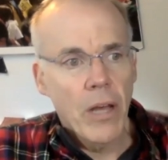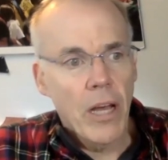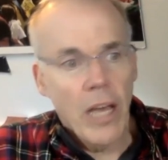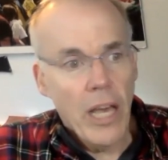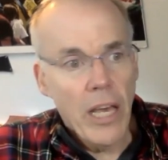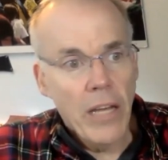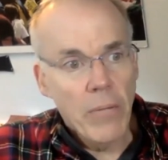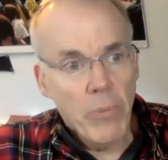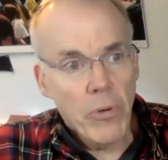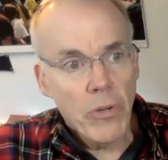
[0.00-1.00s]
an
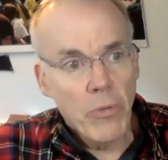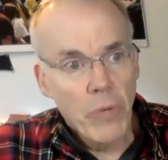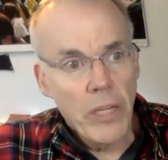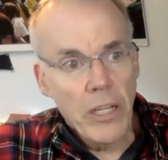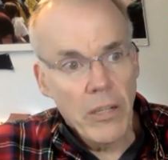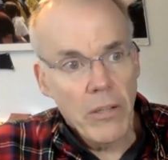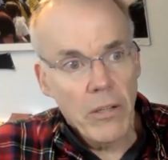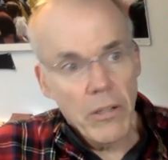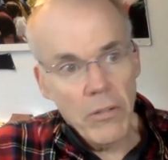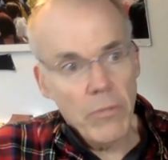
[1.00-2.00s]
important win in
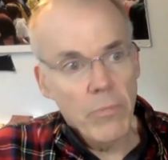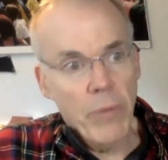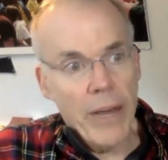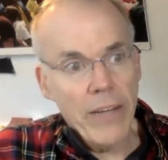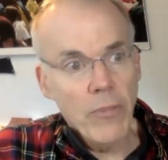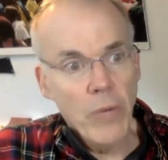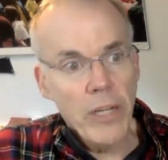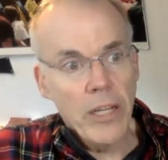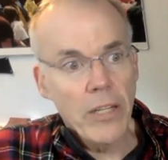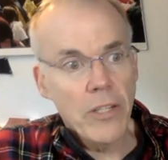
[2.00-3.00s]
Biden
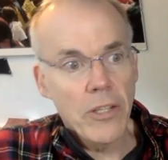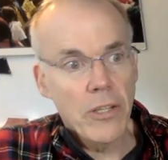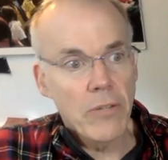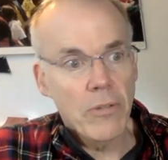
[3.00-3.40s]
winning is that